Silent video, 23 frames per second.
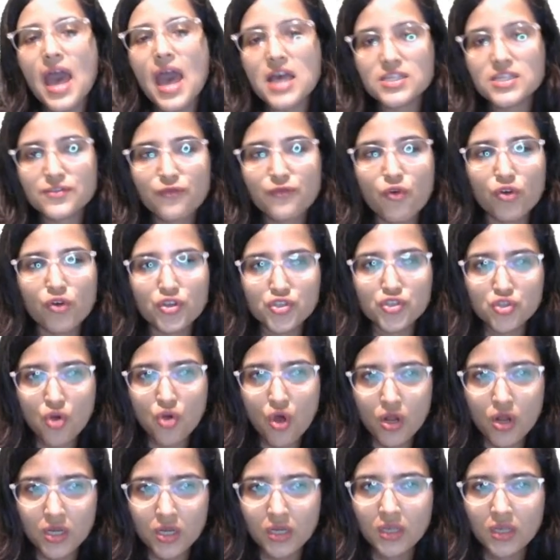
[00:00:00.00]
has focused
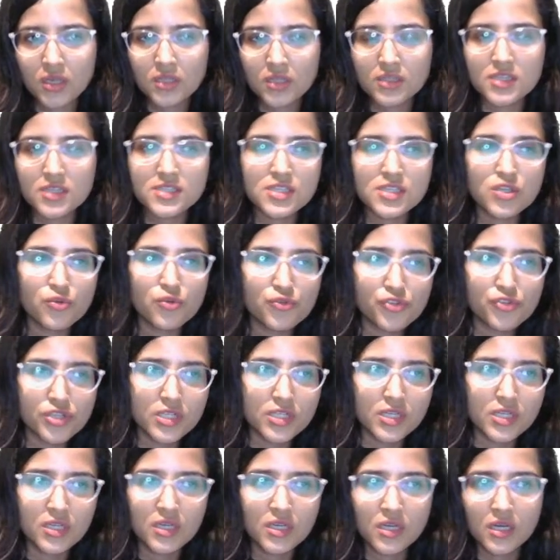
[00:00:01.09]
on this
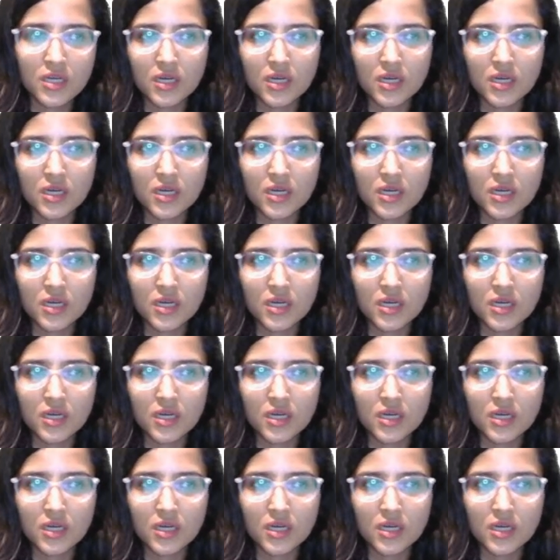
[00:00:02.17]
neutral.